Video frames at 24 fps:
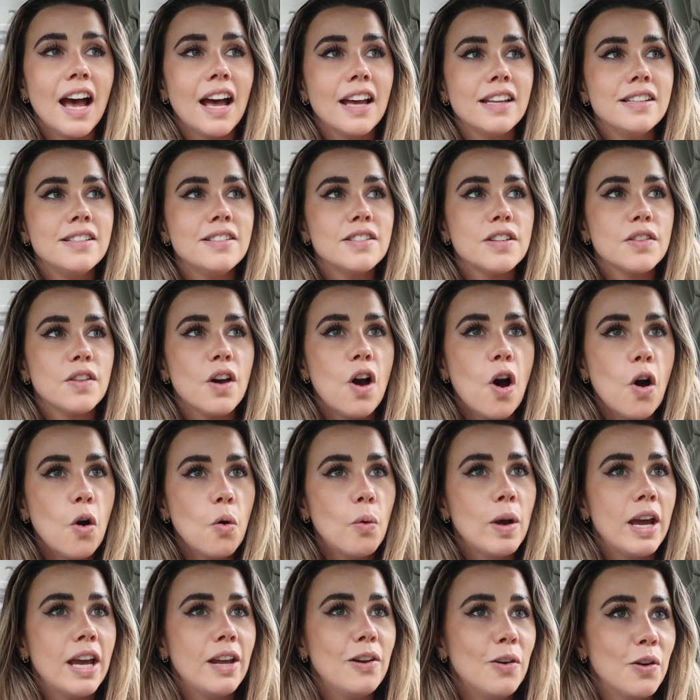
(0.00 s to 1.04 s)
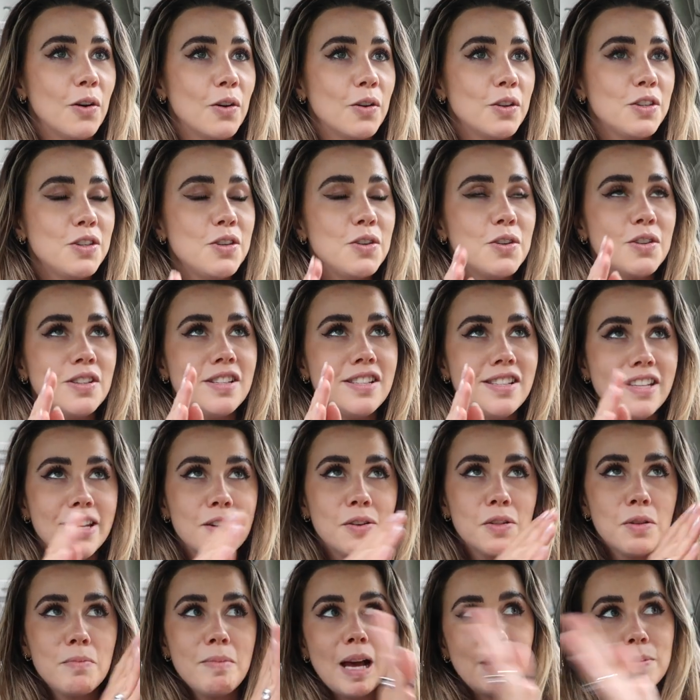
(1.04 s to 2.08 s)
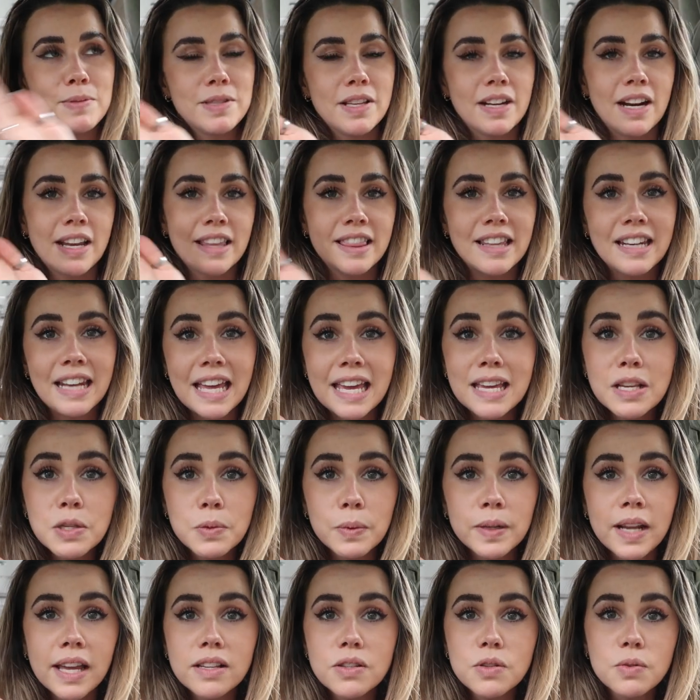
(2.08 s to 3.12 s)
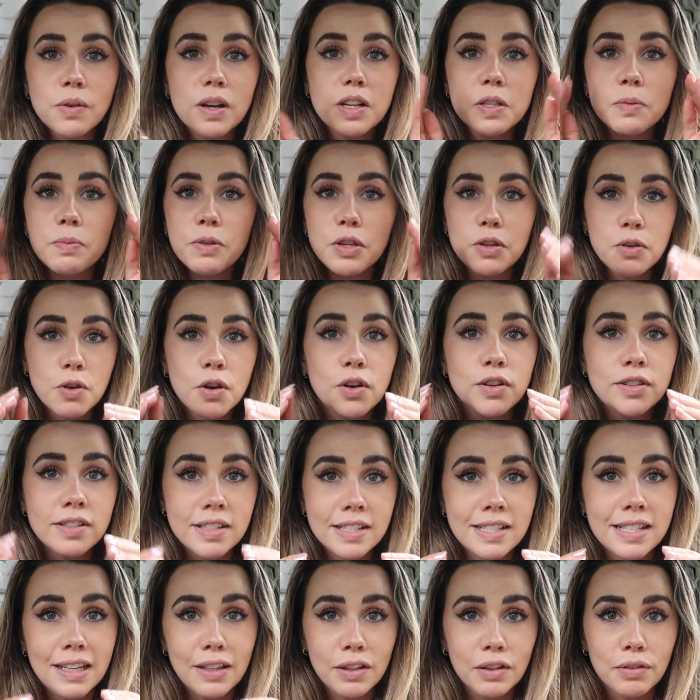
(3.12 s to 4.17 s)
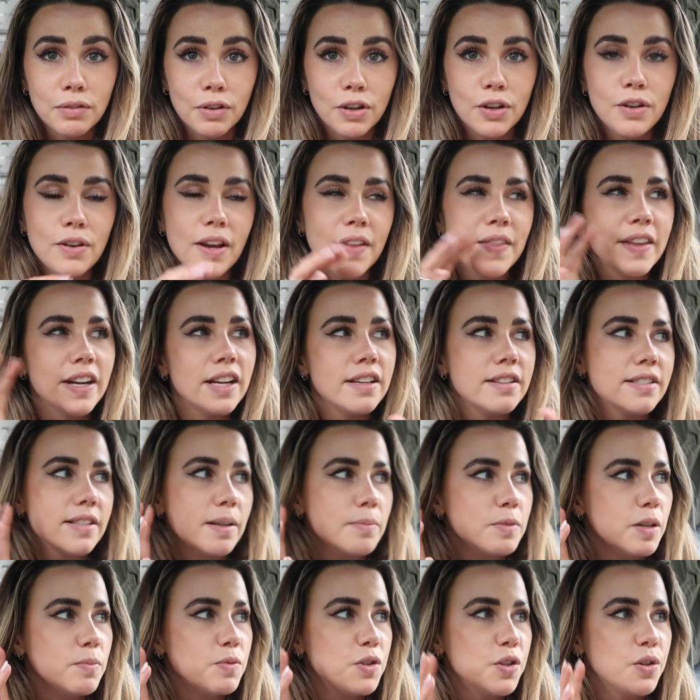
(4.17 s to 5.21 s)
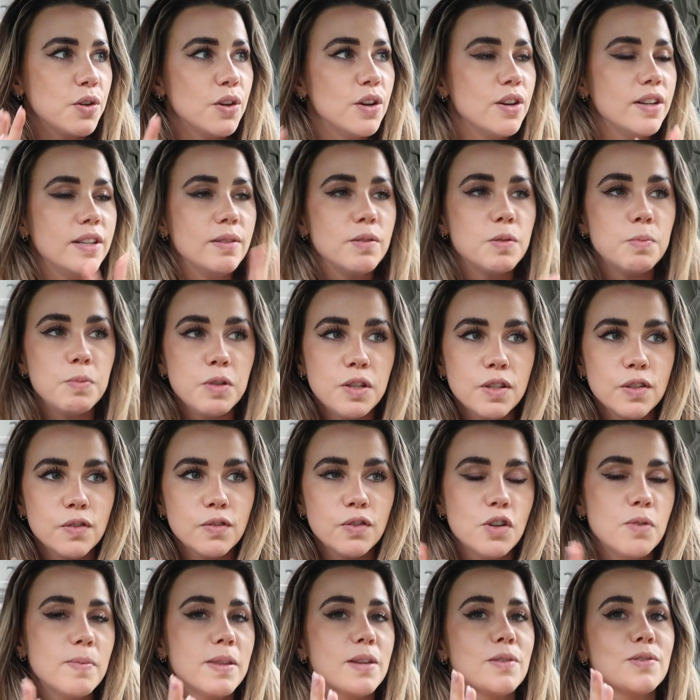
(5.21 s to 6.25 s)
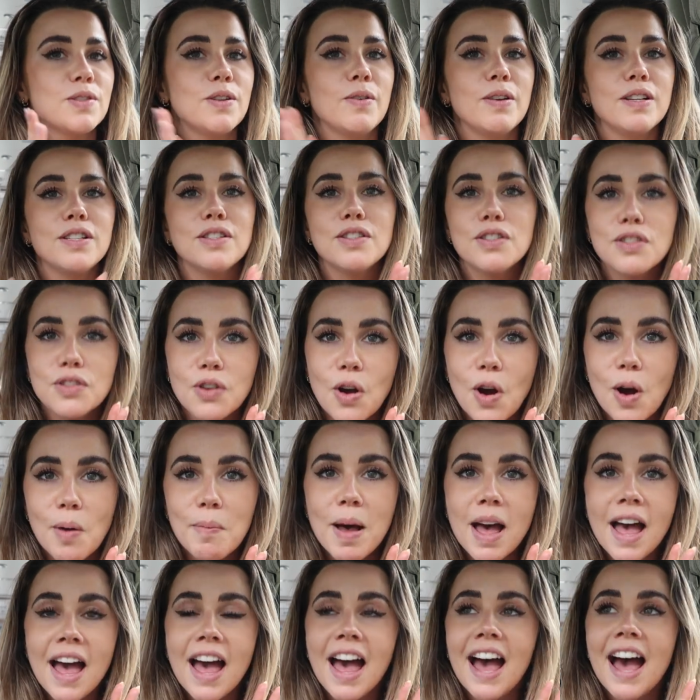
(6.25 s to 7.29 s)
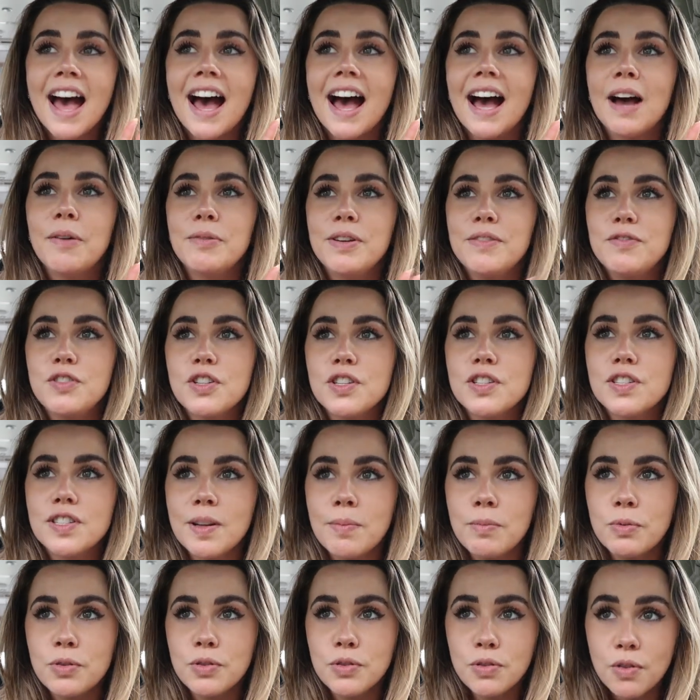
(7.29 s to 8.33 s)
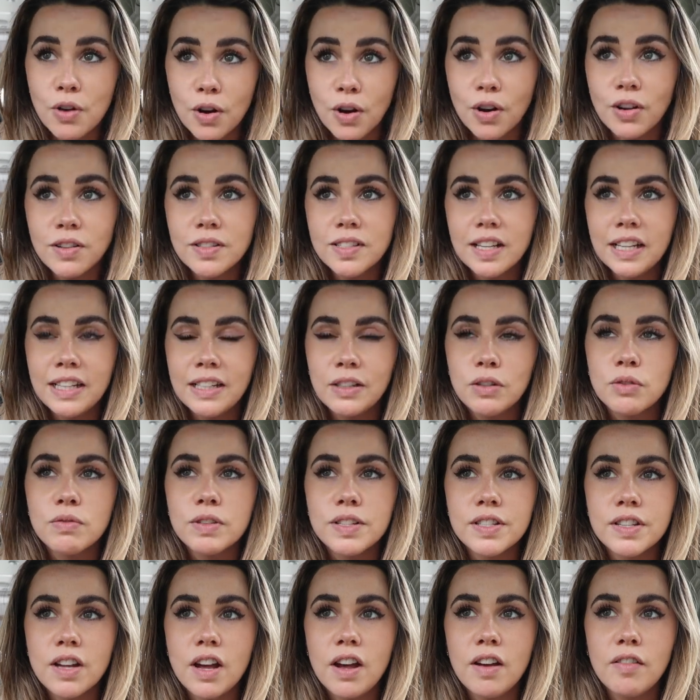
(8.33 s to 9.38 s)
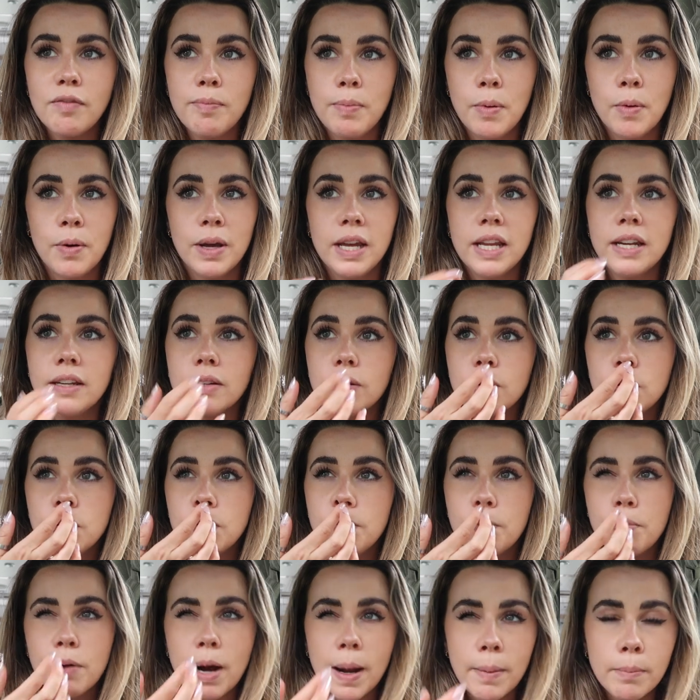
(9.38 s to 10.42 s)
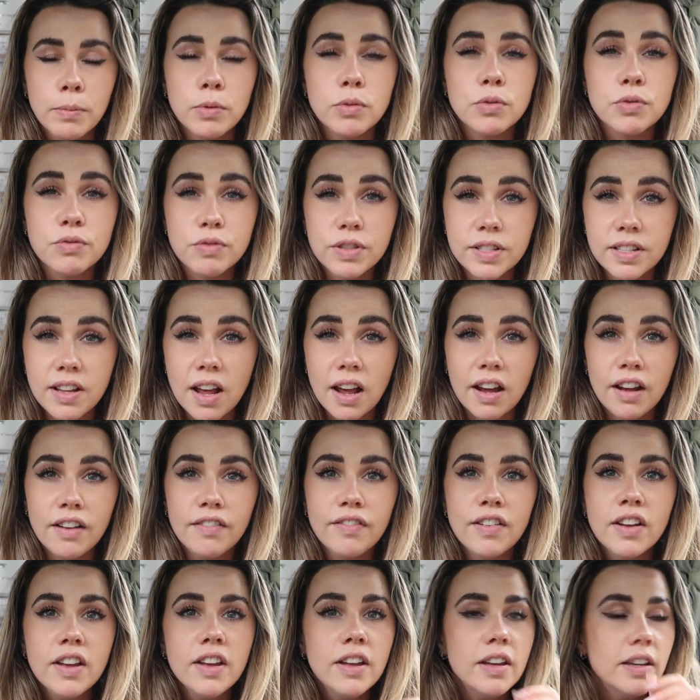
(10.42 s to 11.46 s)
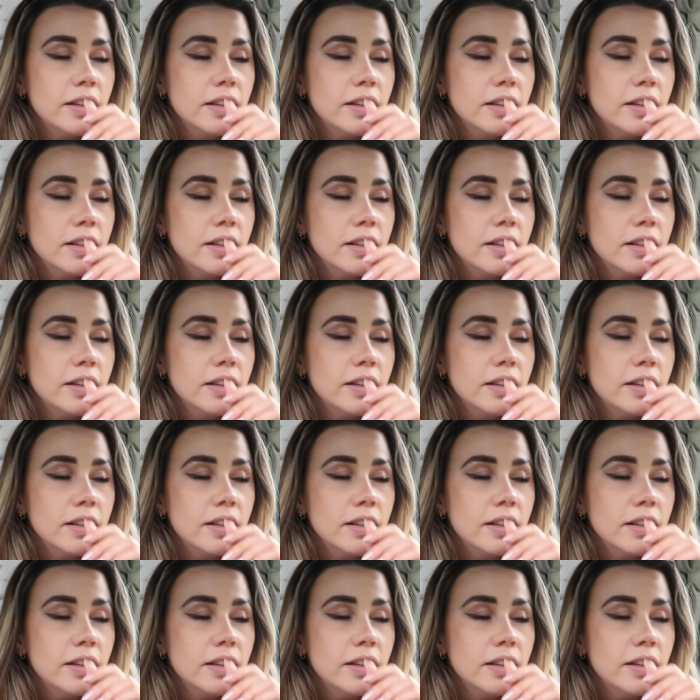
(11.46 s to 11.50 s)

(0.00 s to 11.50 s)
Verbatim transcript: And the whole way along, you could see on the maps that like the lakes were next to us, but you couldn't see through. And then like sometimes you could, and it was beautiful, but there was nowhere to stop. And we've just stumbled across a little reserve point called Brambles Reserve.